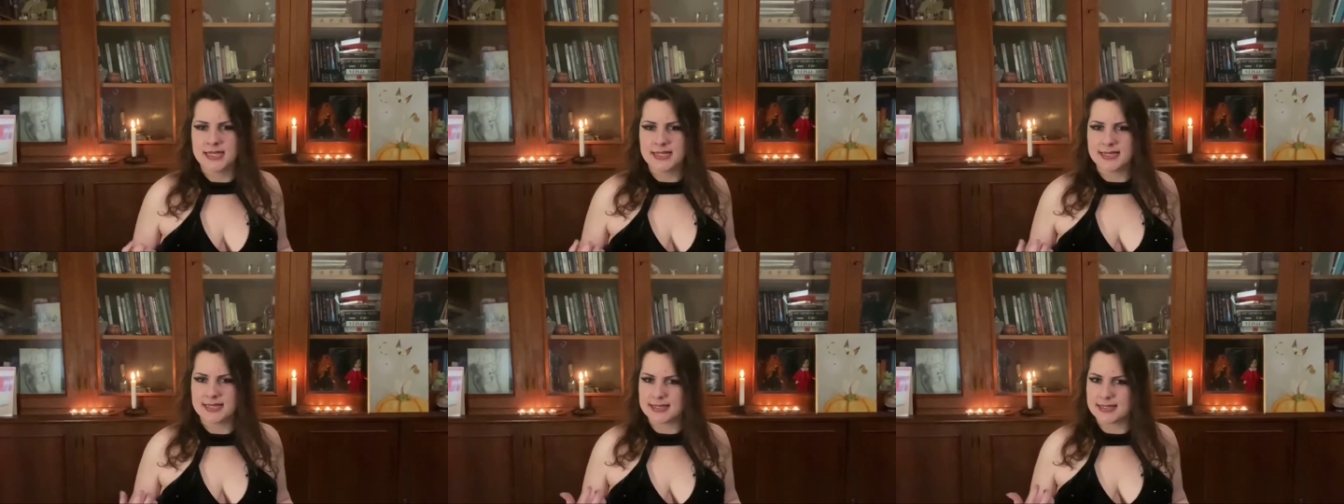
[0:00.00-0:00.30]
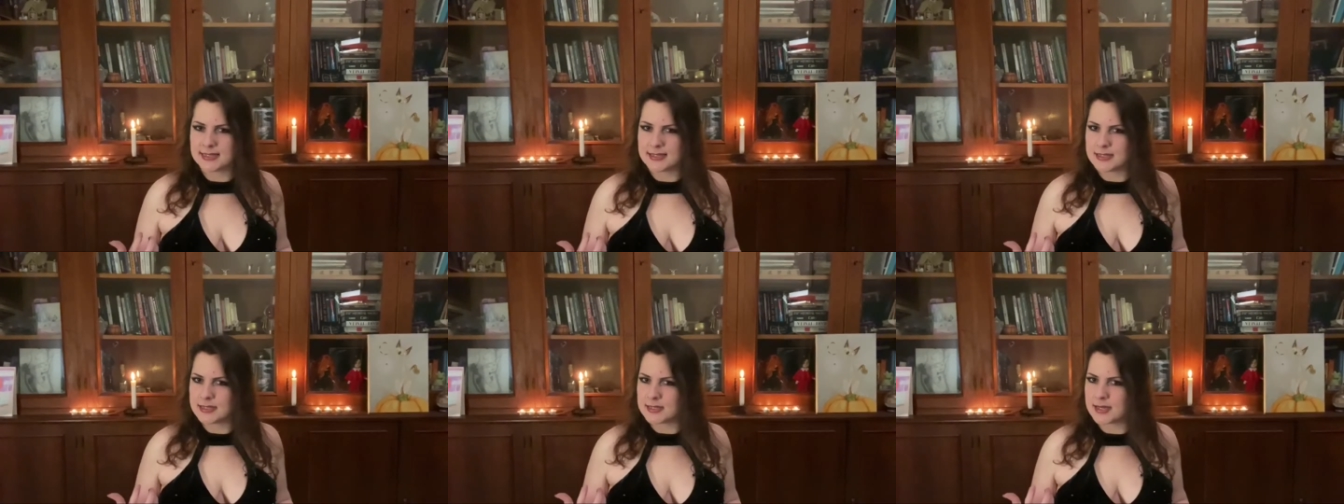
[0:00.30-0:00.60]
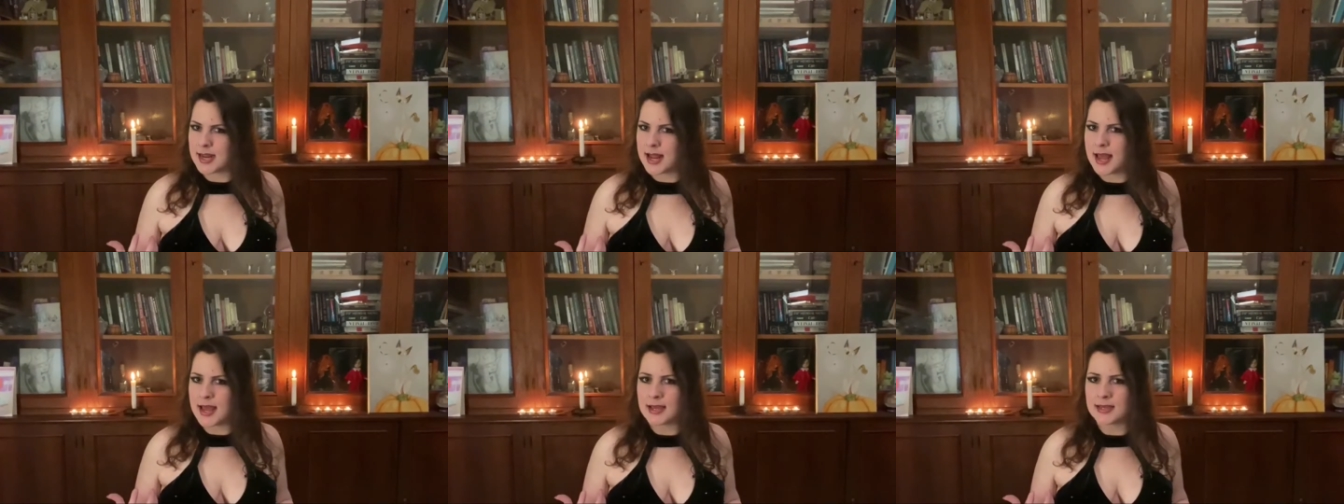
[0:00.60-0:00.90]
a
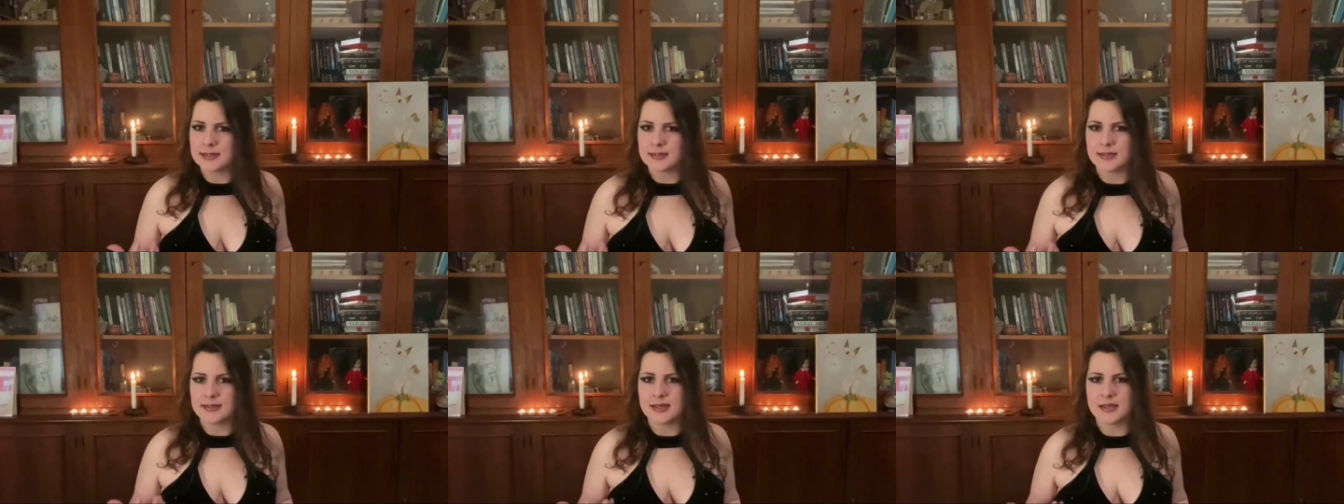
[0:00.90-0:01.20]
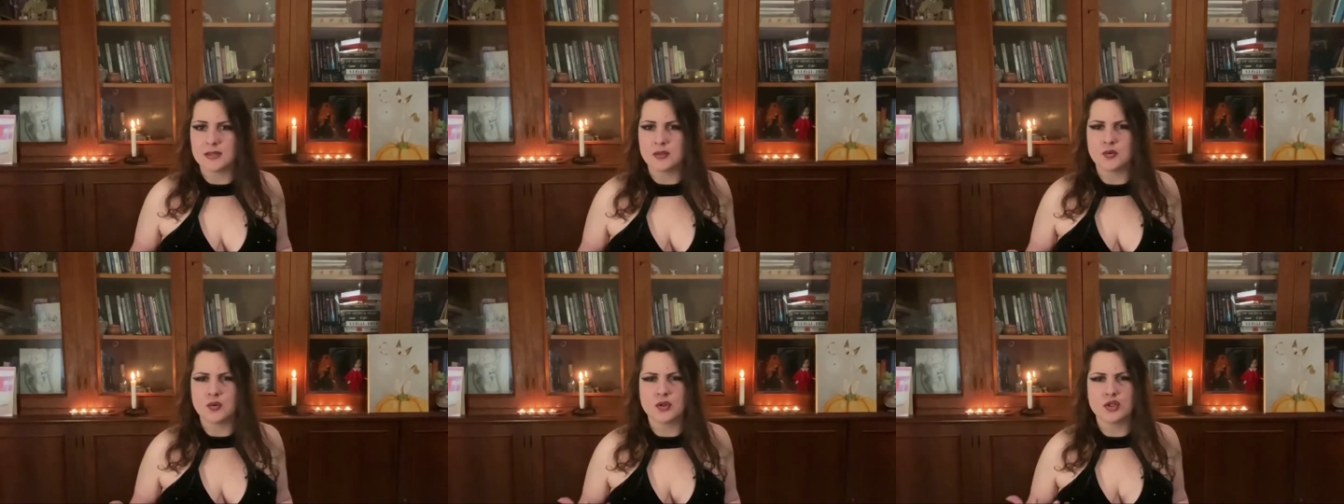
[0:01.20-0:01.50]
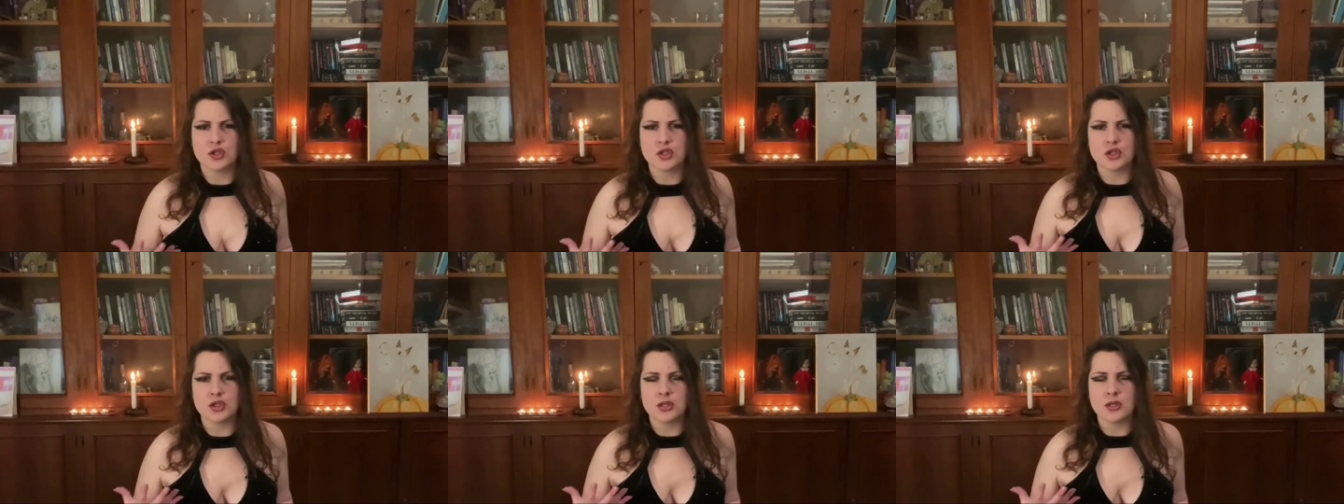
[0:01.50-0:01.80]
strength that
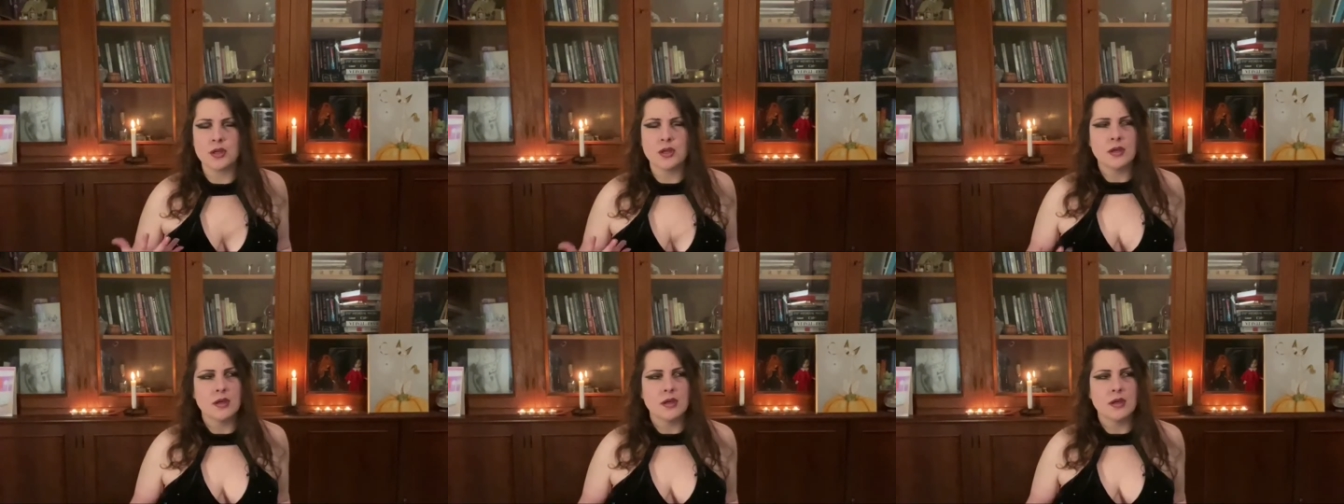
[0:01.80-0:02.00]
was